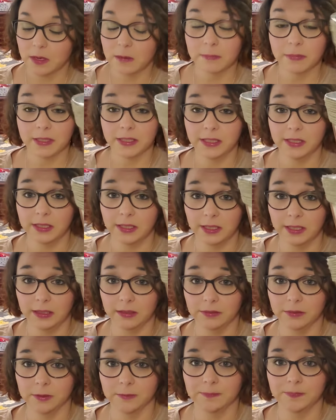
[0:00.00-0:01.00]
But I didn't
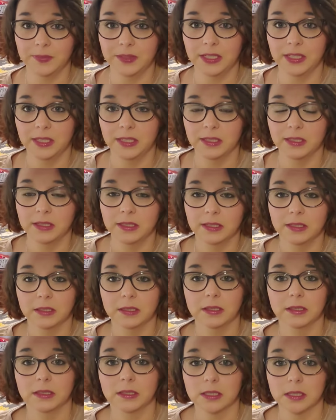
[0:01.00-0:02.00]
have one.
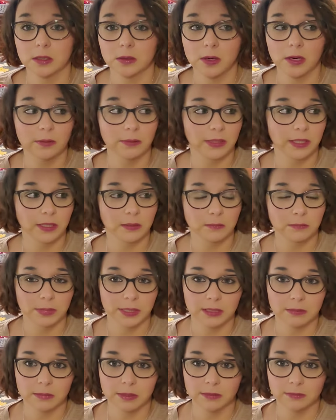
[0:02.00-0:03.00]
So I went ahead and picked
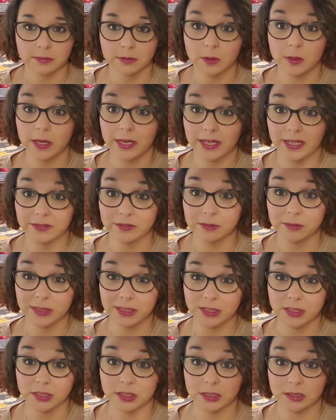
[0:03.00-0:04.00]
them up so I can have them
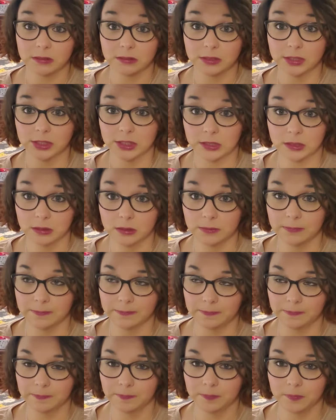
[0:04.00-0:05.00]
next year, which I know
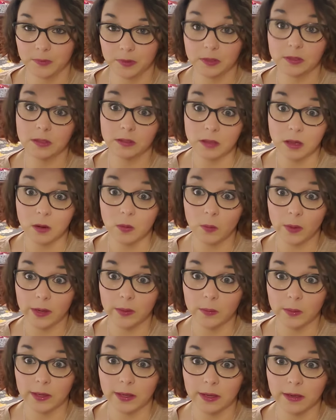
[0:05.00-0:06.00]
it's a long way
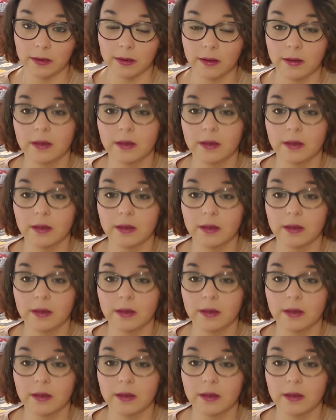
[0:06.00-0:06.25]
away